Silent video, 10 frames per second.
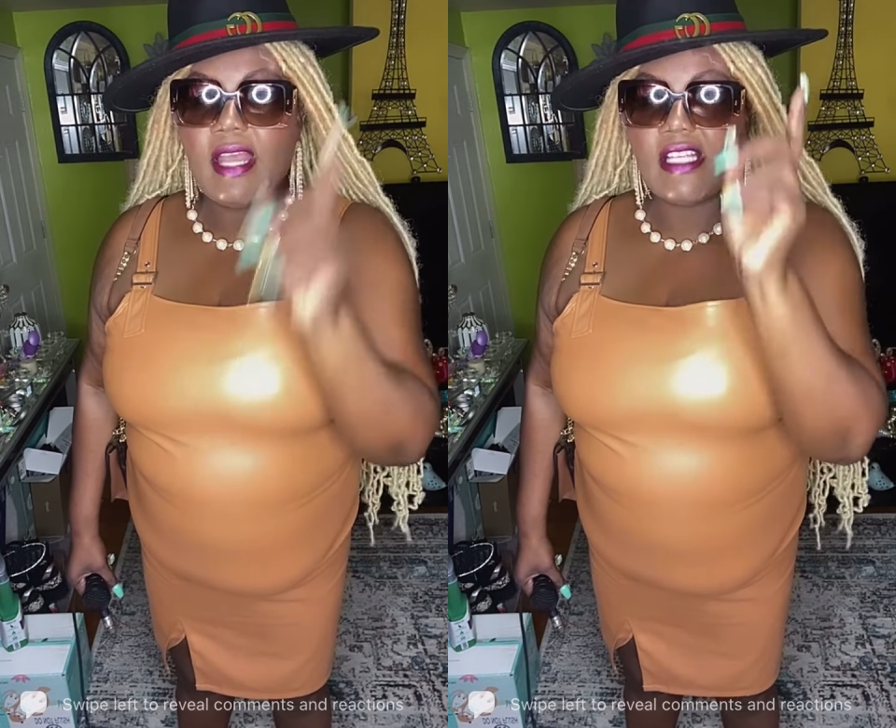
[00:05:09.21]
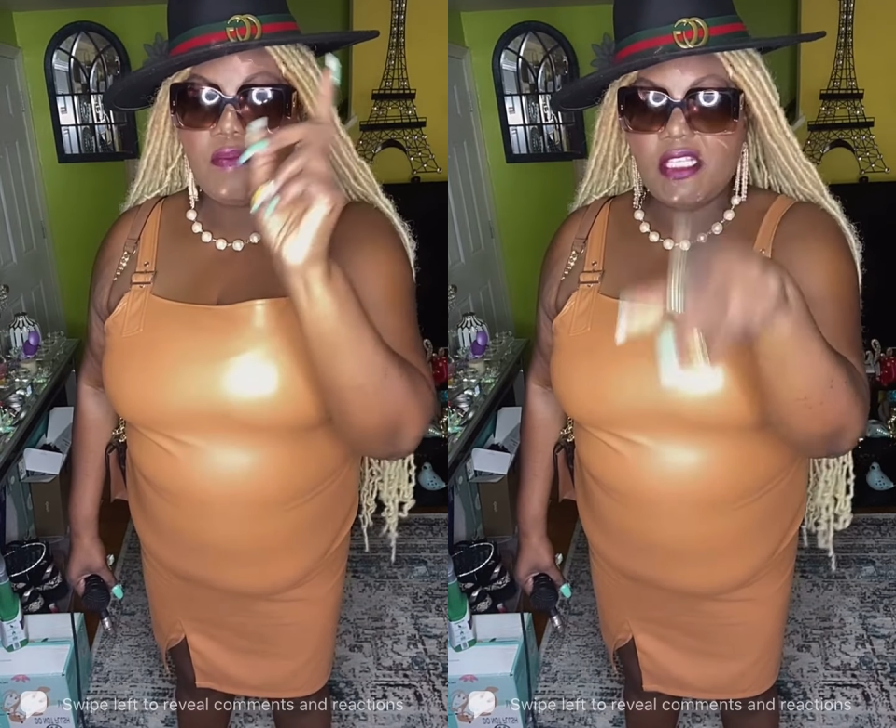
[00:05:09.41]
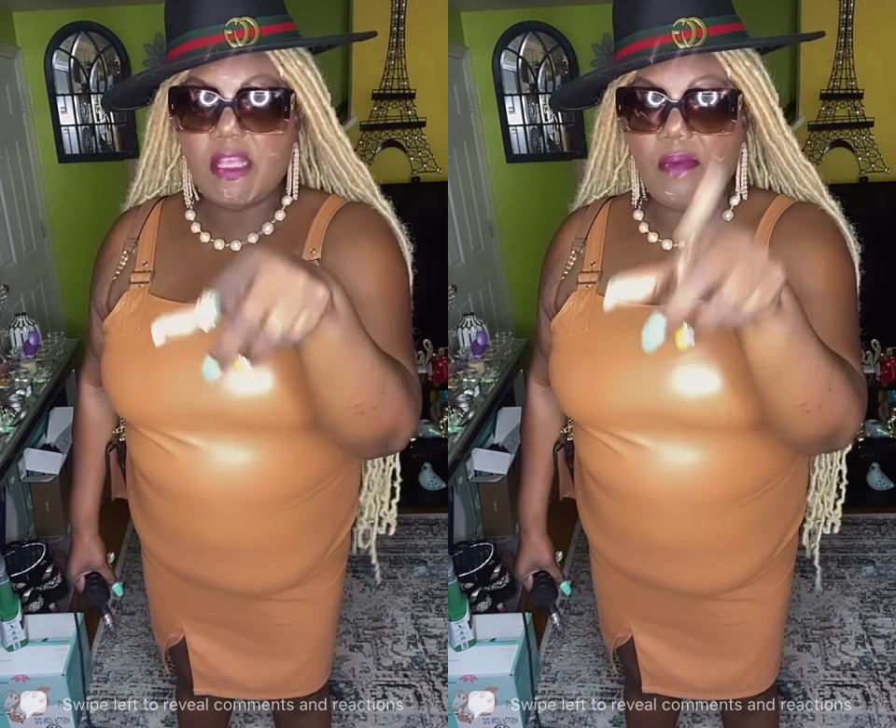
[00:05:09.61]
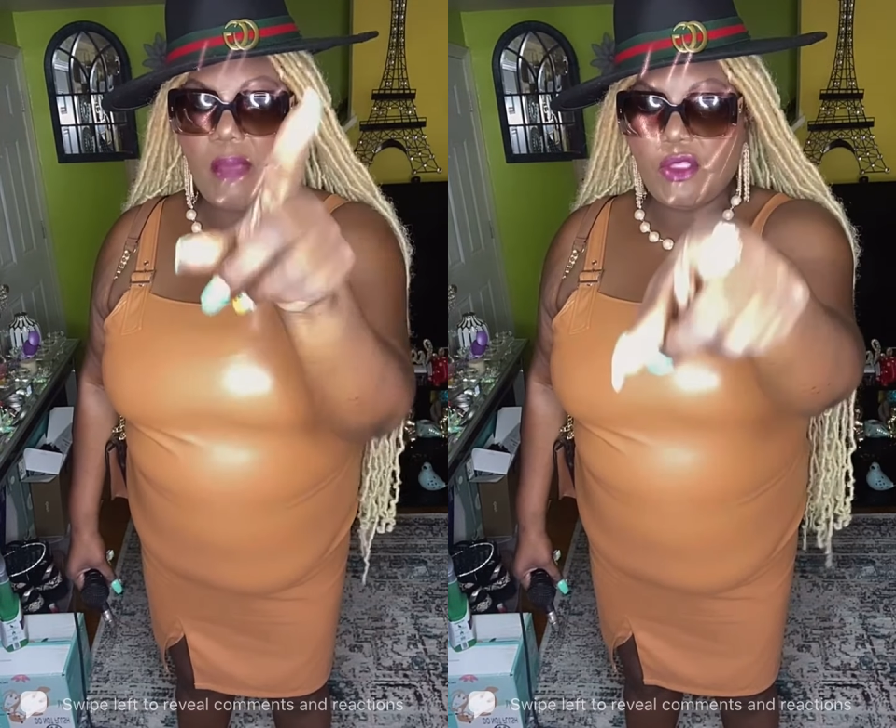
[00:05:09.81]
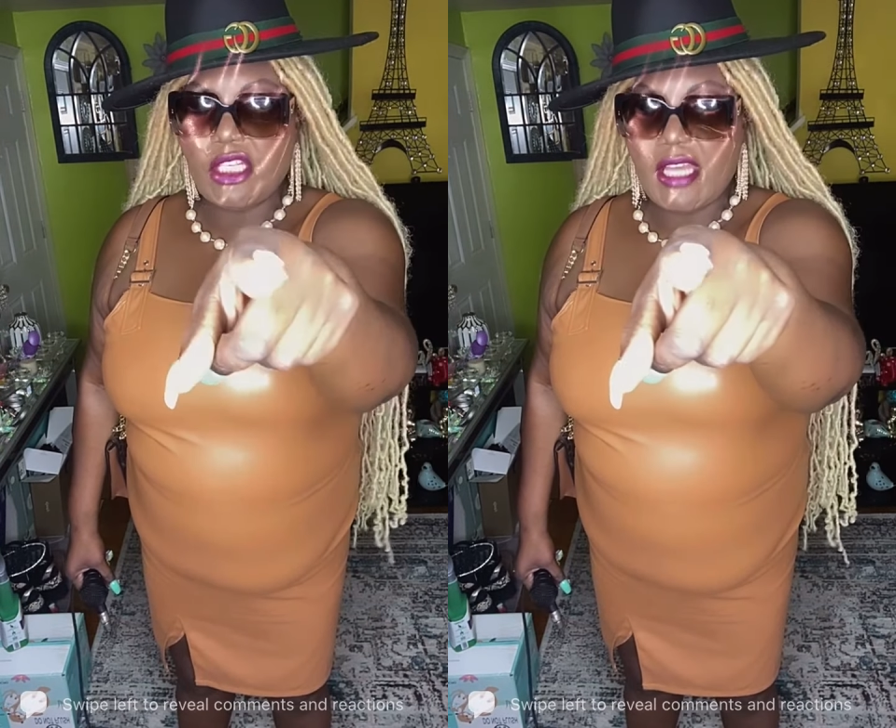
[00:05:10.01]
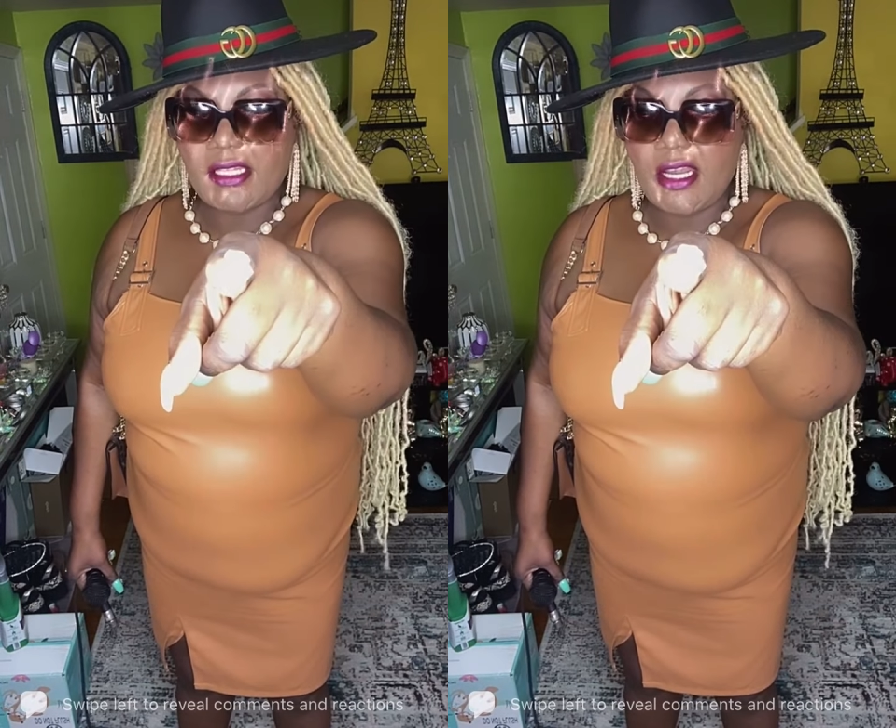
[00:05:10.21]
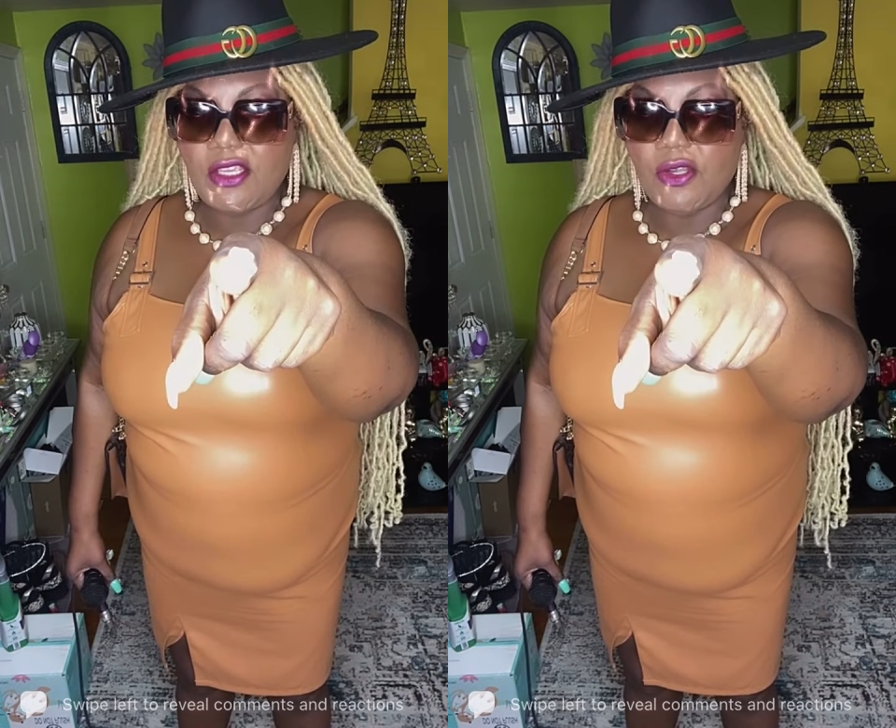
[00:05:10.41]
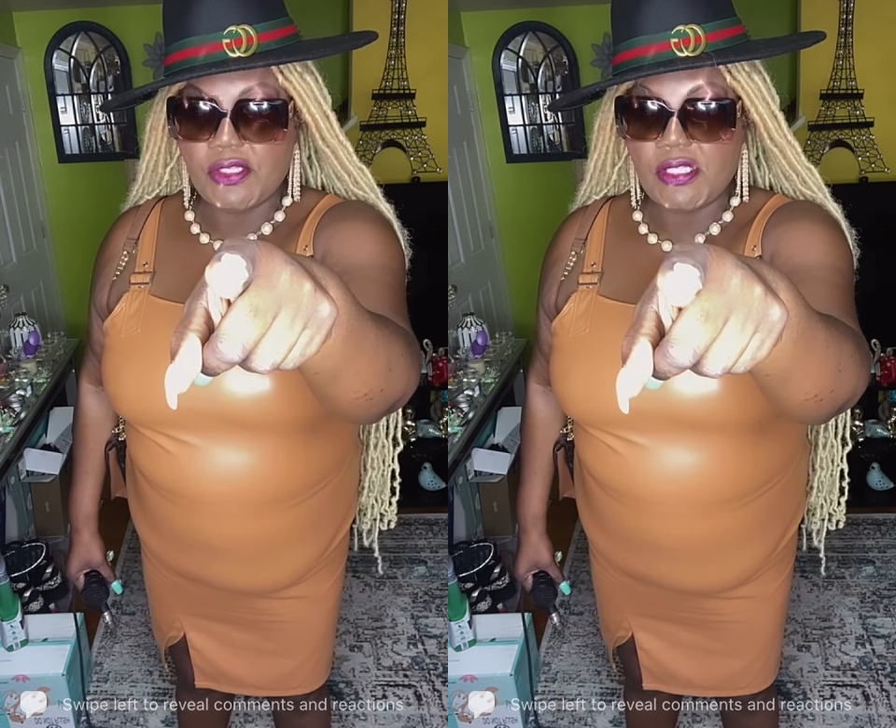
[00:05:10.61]
That means my pussy tighter
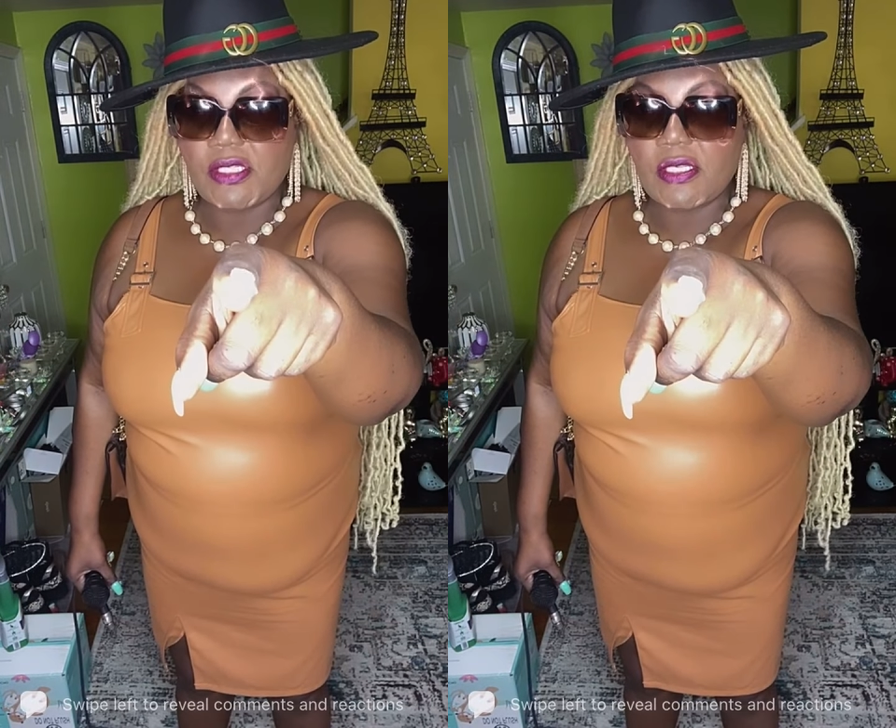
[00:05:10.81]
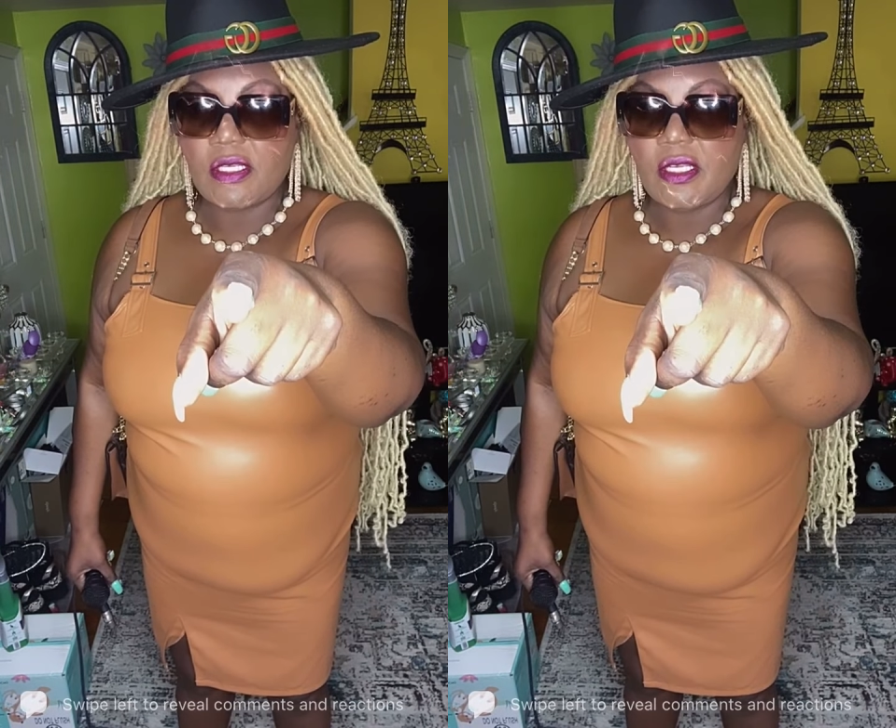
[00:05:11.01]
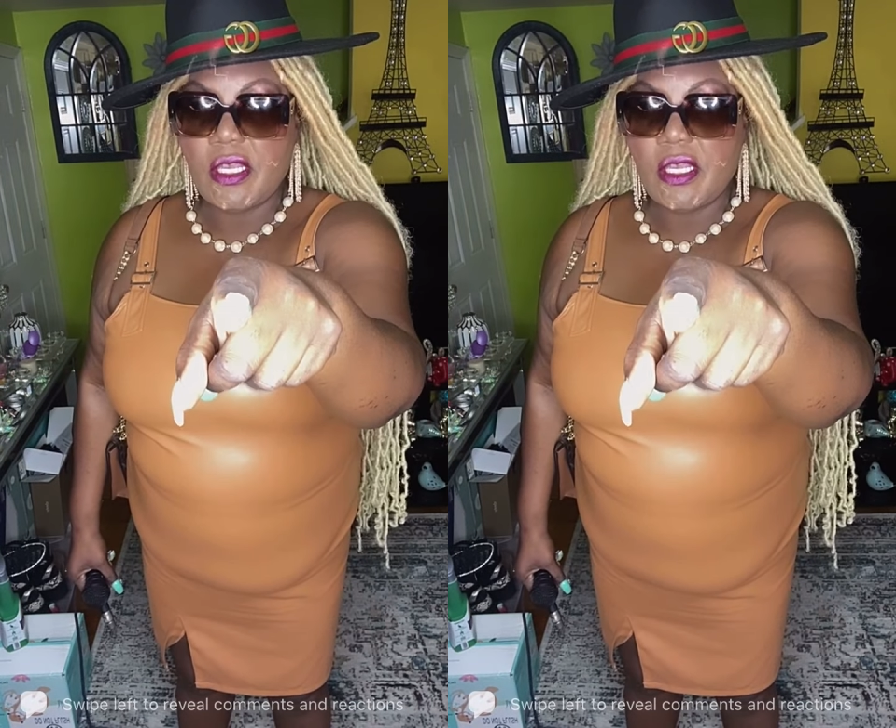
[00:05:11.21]
than yours.